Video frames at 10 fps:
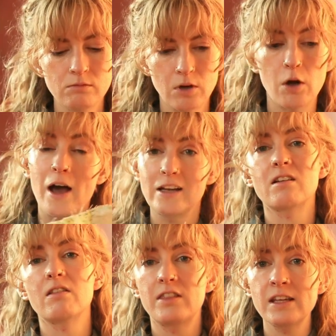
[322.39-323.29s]
Well, I
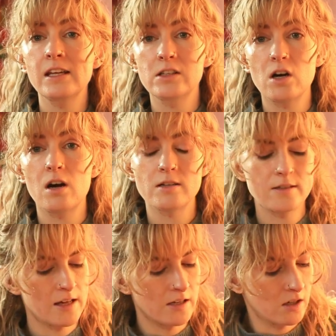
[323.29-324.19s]
done the darts
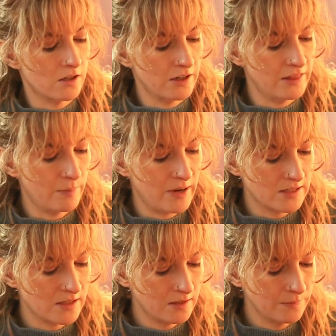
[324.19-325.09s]
that are in the
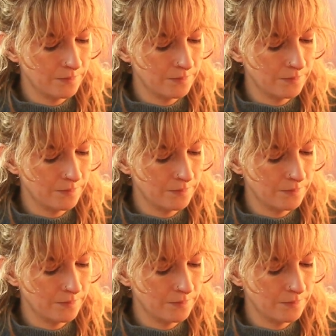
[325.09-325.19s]
pattern,